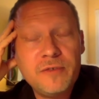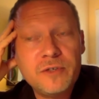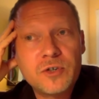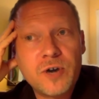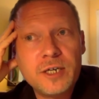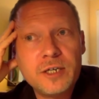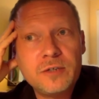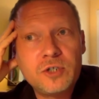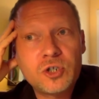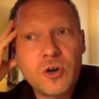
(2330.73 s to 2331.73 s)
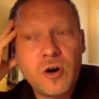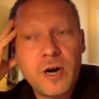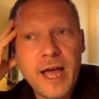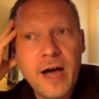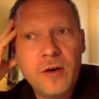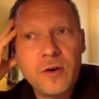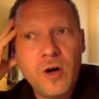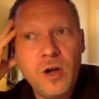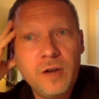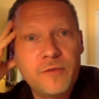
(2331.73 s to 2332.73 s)
is trying to chart out
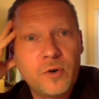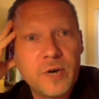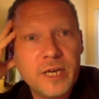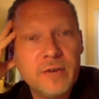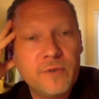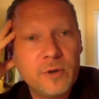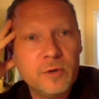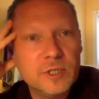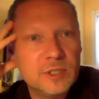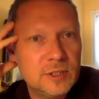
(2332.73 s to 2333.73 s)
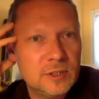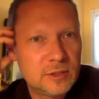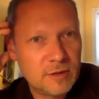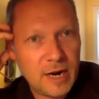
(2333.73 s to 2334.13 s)
all of her influences,